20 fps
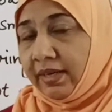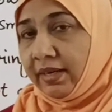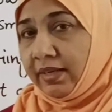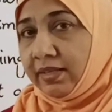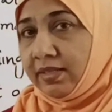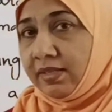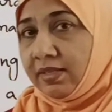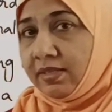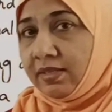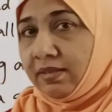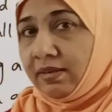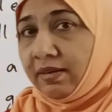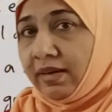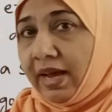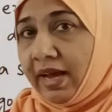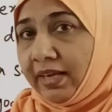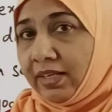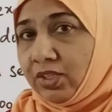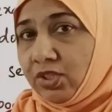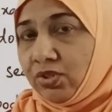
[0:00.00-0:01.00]
is
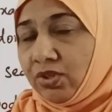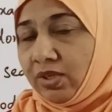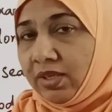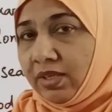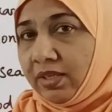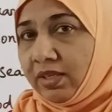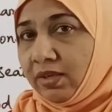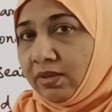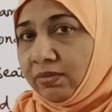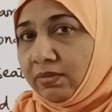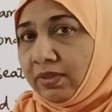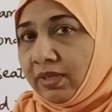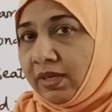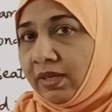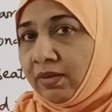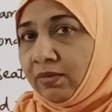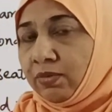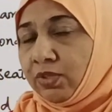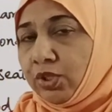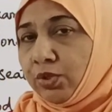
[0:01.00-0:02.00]
actually the
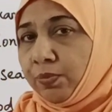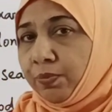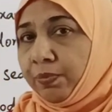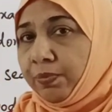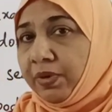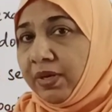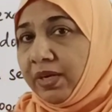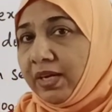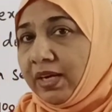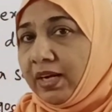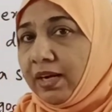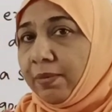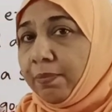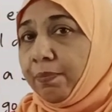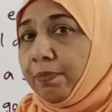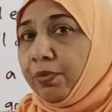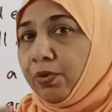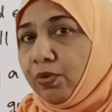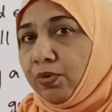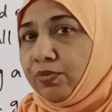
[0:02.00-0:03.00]
thing which
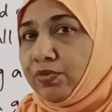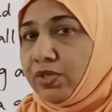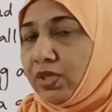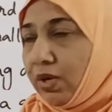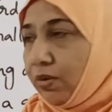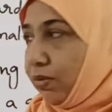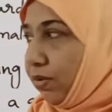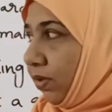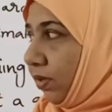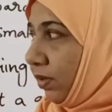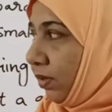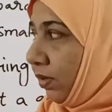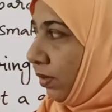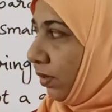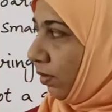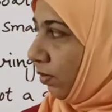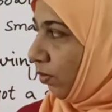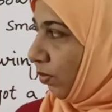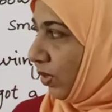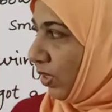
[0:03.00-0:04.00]
really proves out,
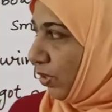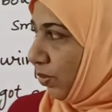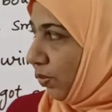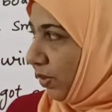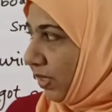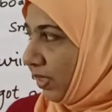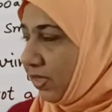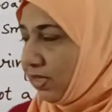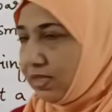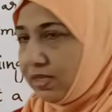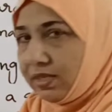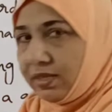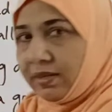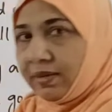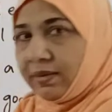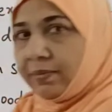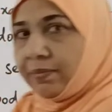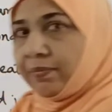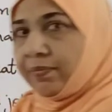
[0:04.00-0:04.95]
which means